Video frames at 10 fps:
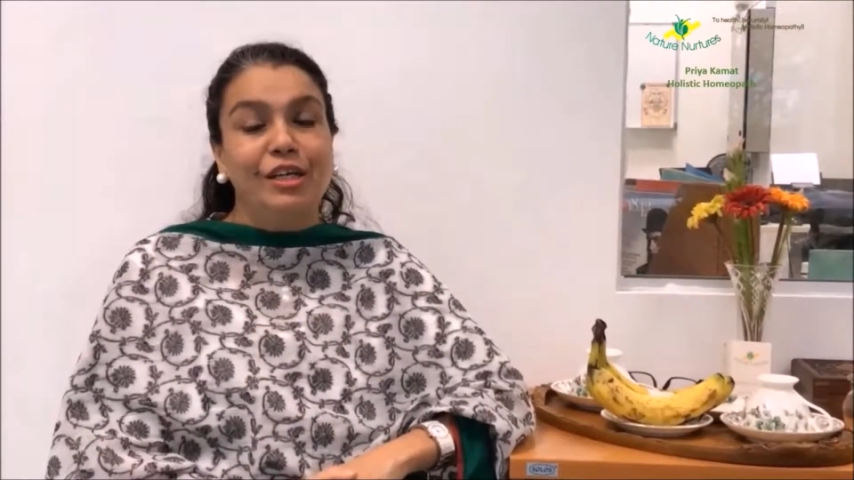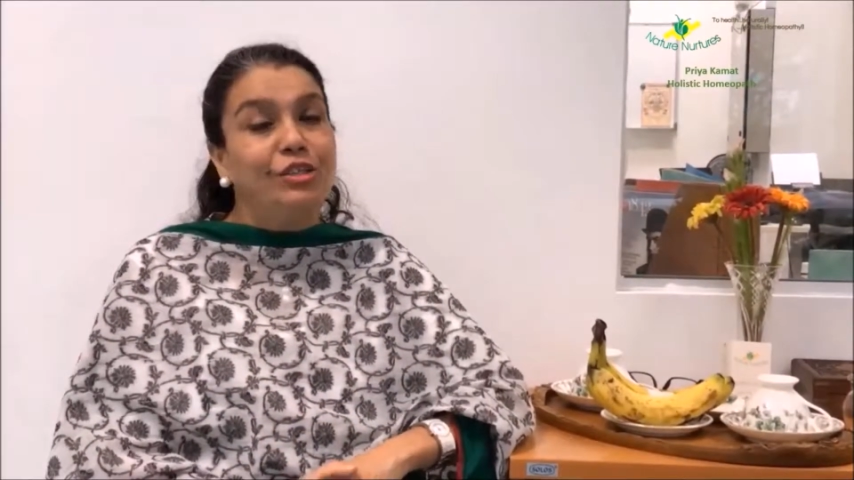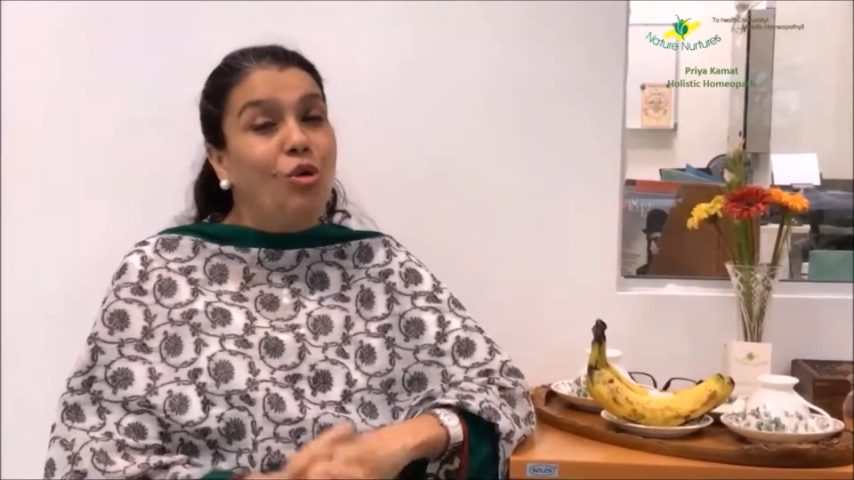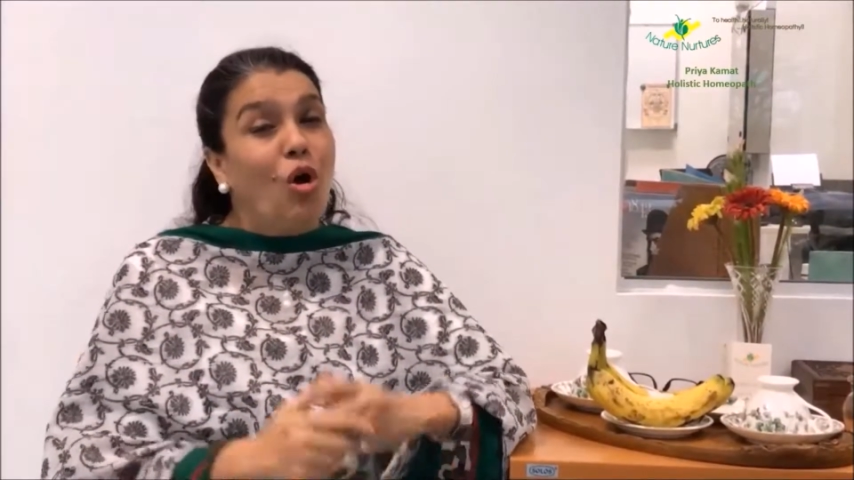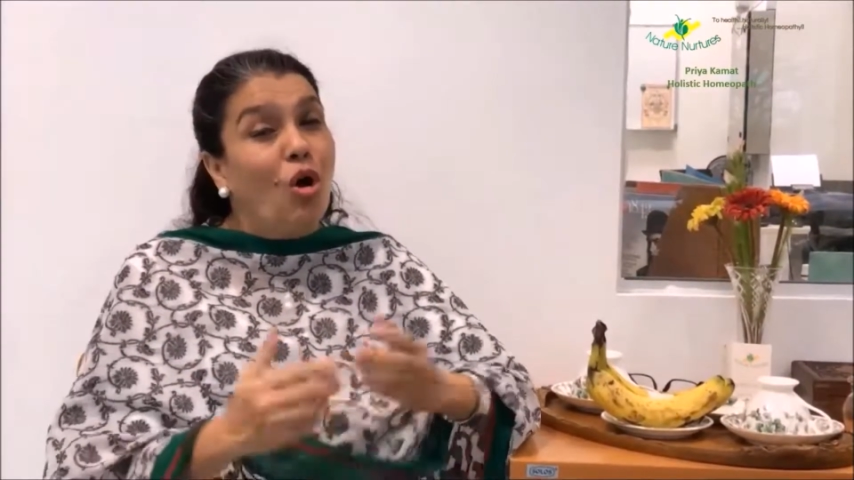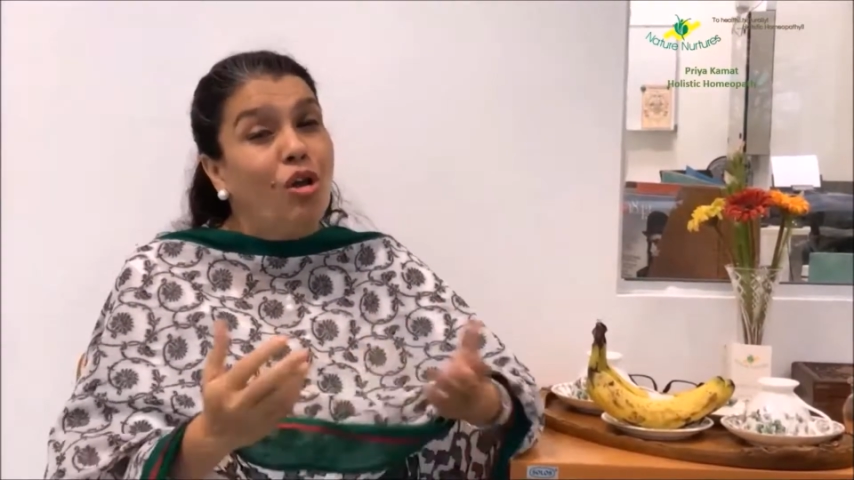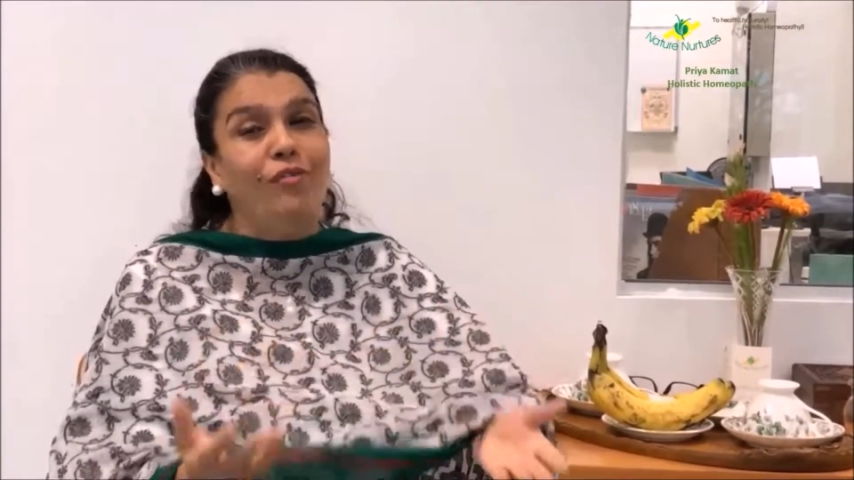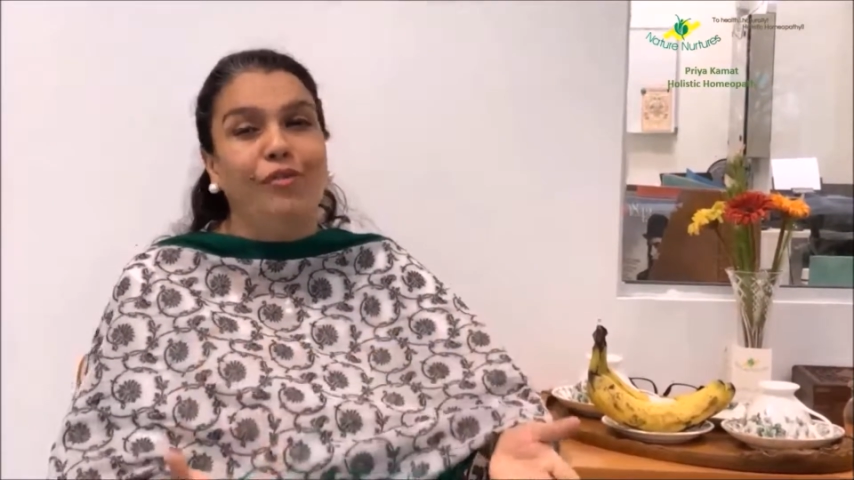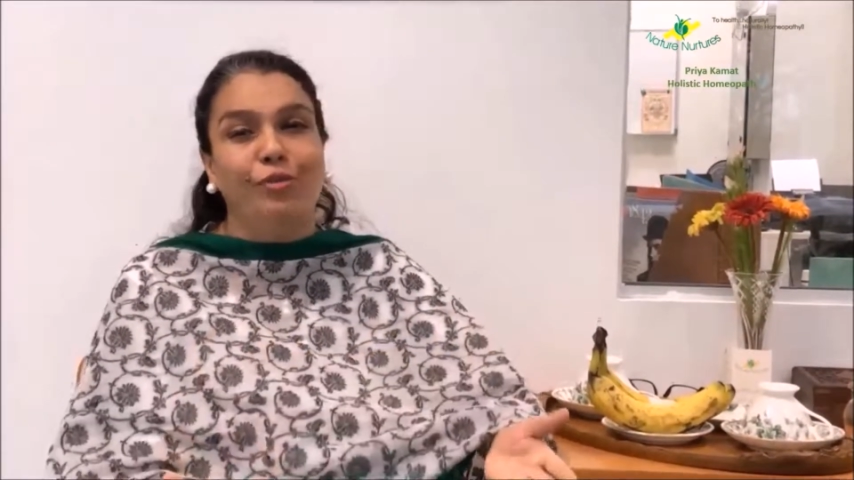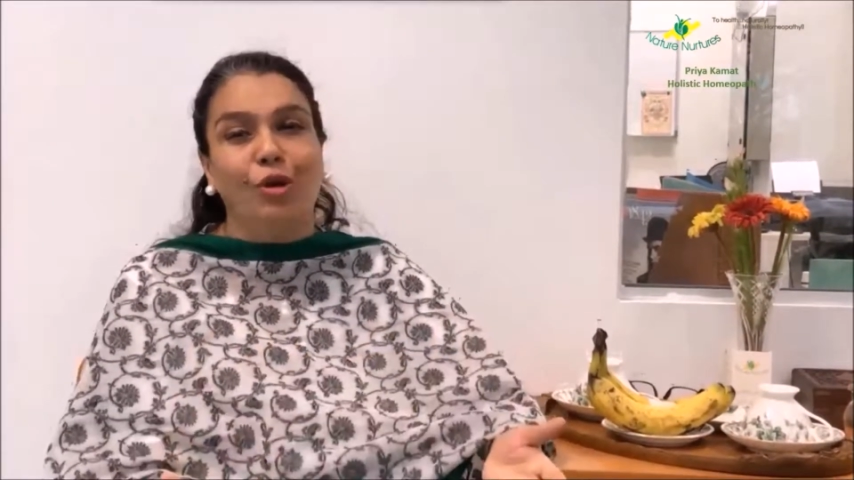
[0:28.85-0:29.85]
So all
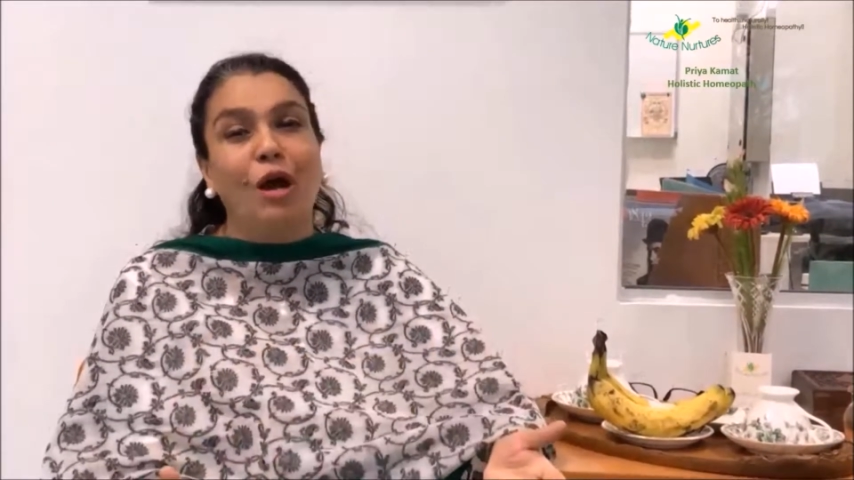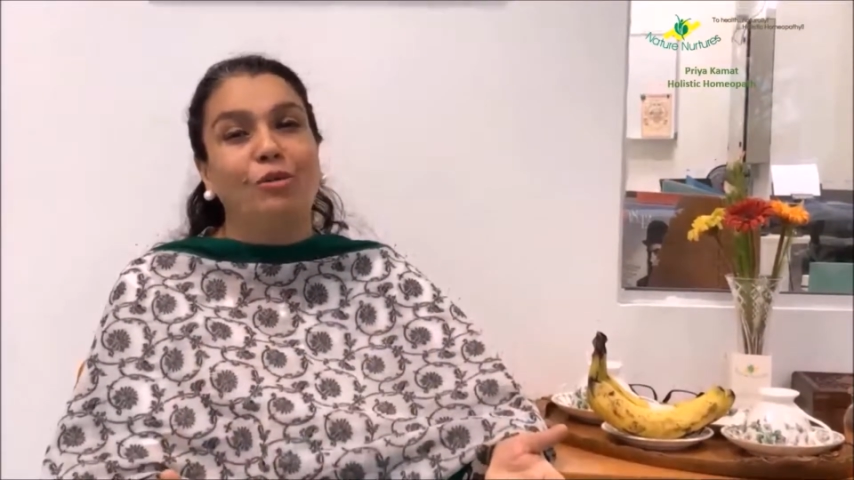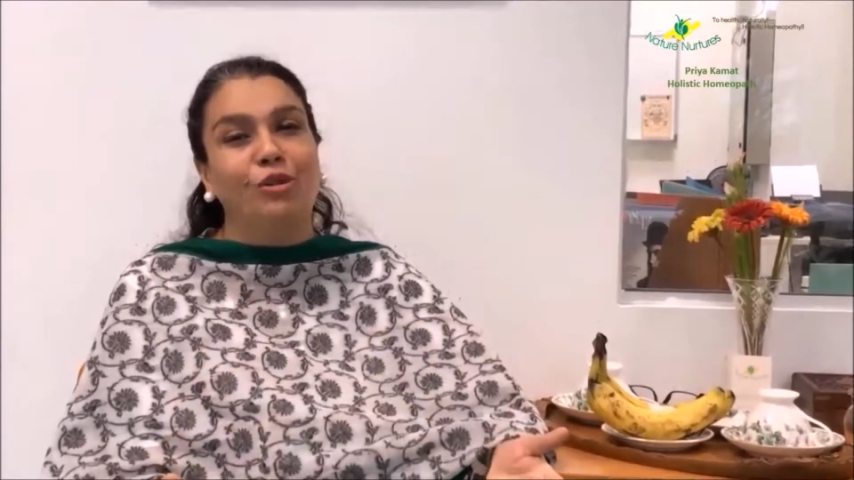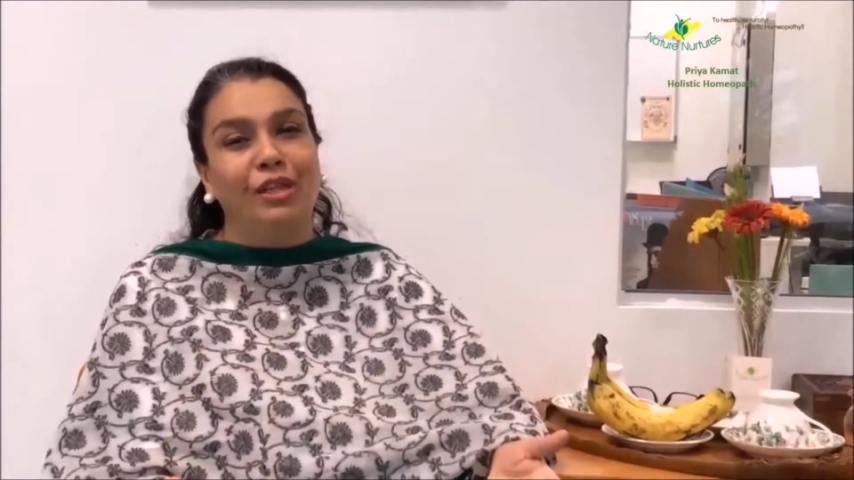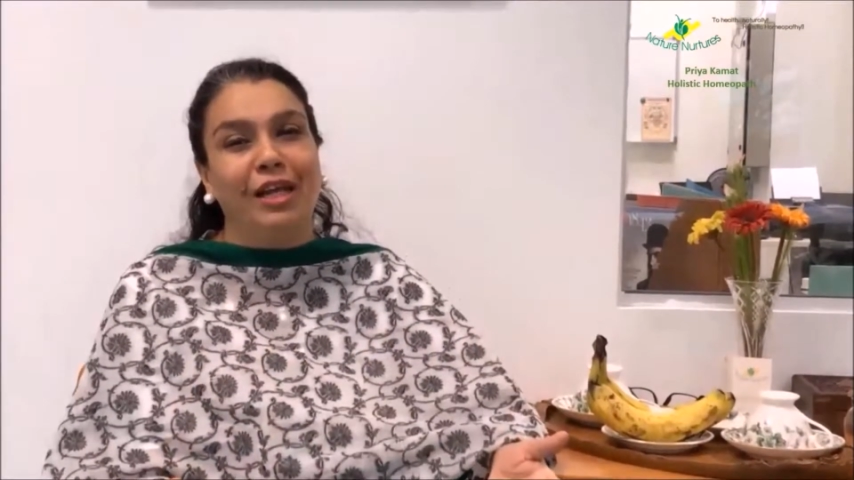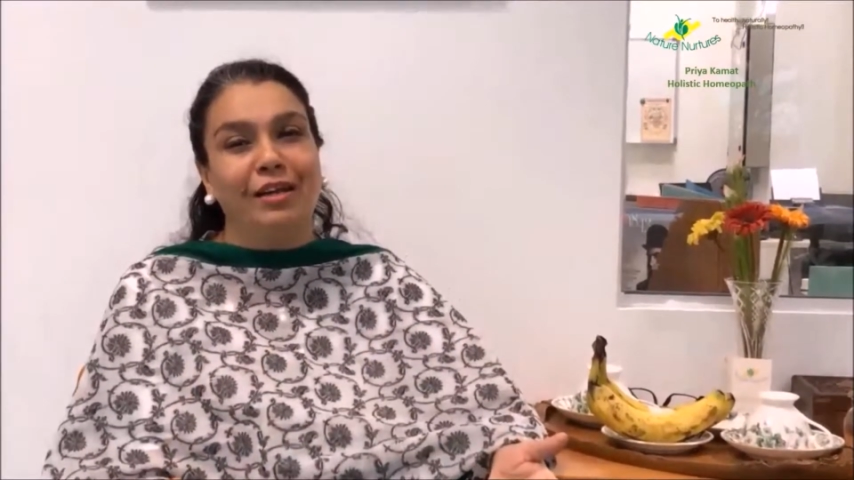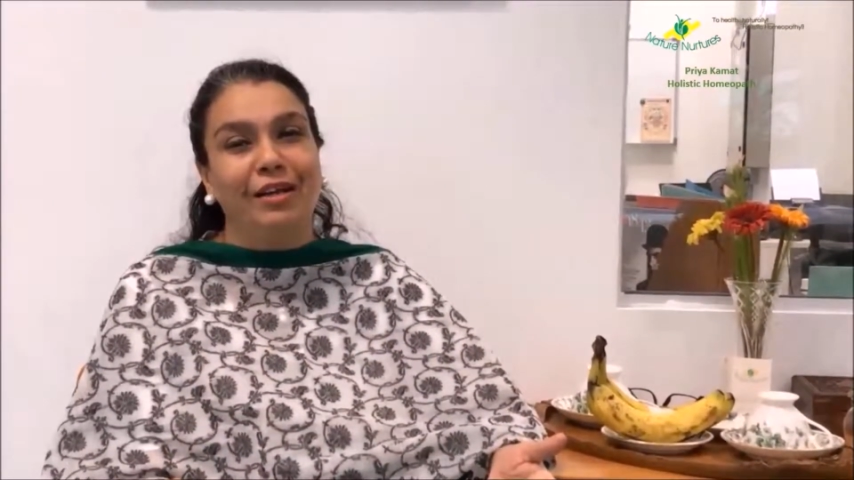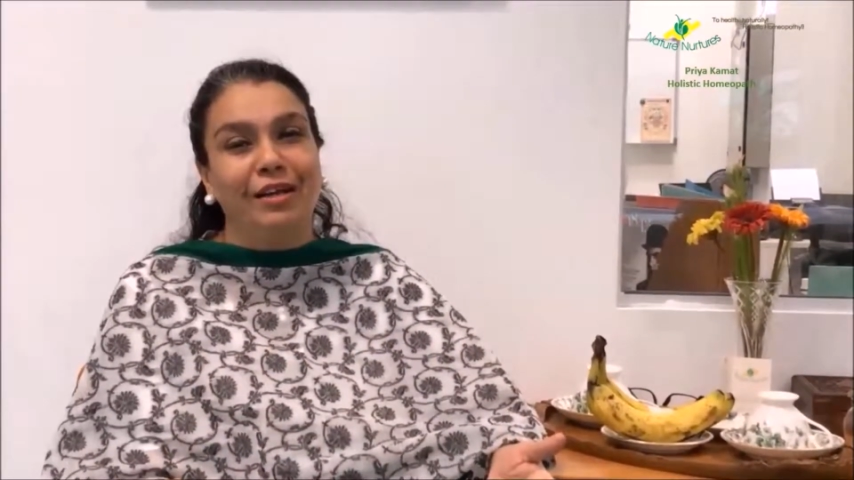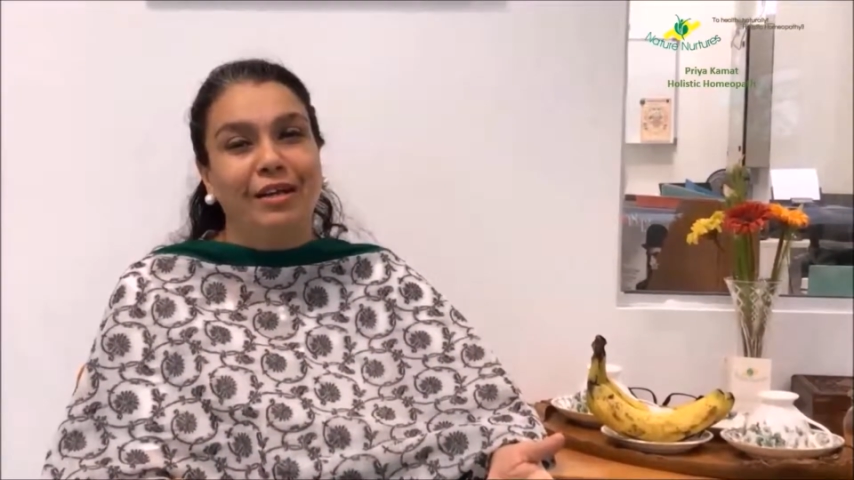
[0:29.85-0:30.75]
of you out there,